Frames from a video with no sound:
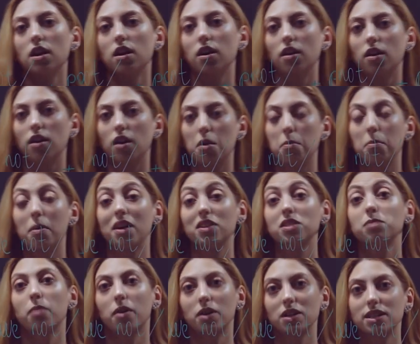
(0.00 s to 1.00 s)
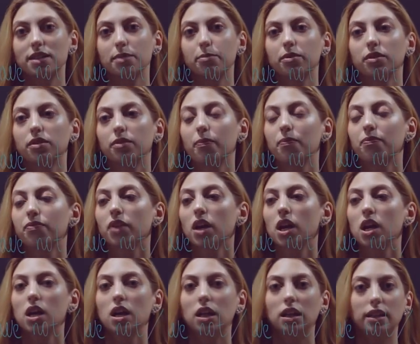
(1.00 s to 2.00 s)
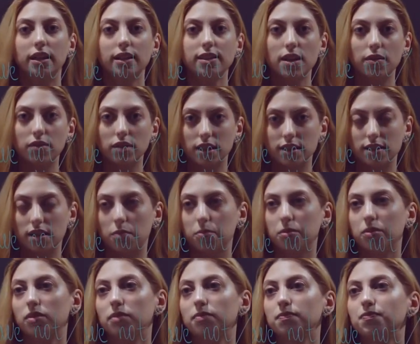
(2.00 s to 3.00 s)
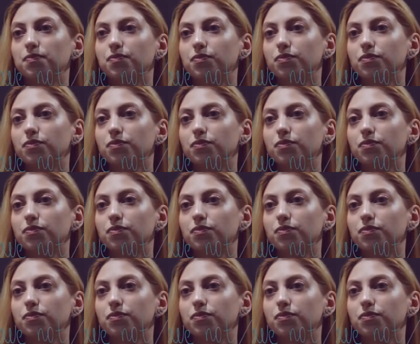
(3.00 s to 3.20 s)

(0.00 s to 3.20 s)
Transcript: past participle. Let's have an example.